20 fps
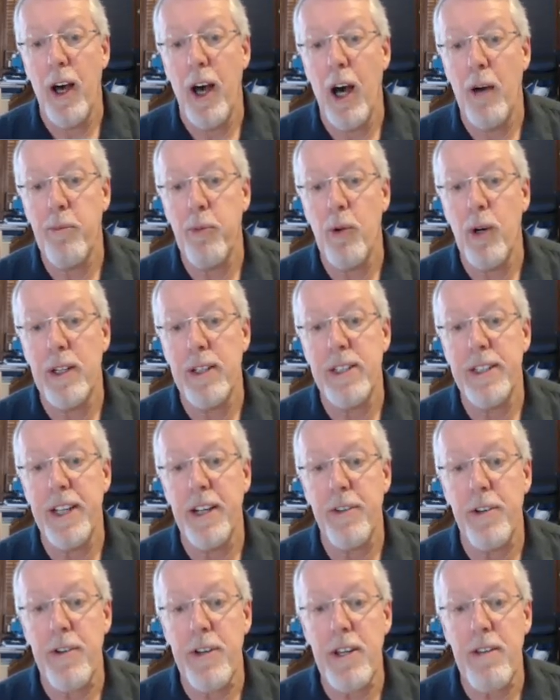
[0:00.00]
up one
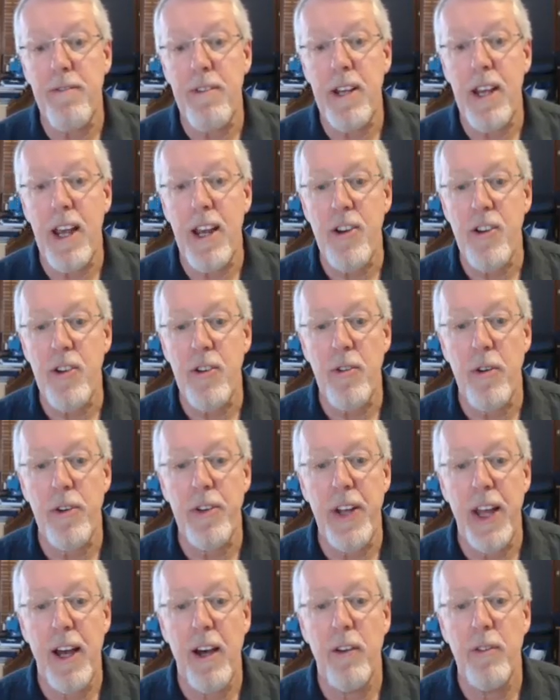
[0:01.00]
standard deviation or
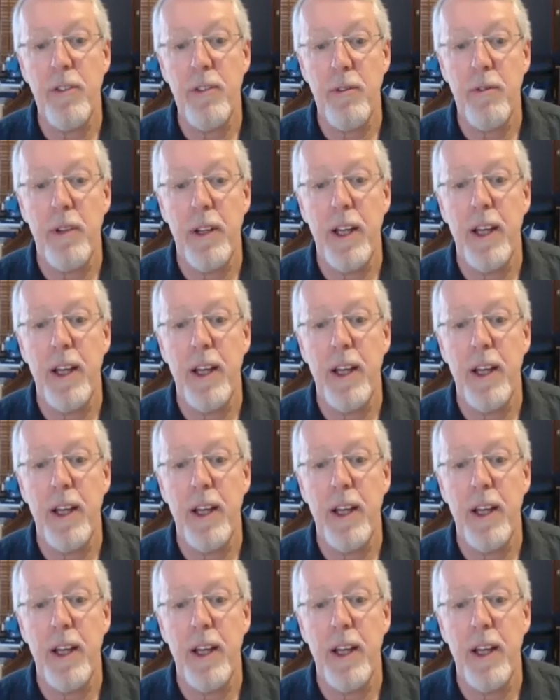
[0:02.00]
down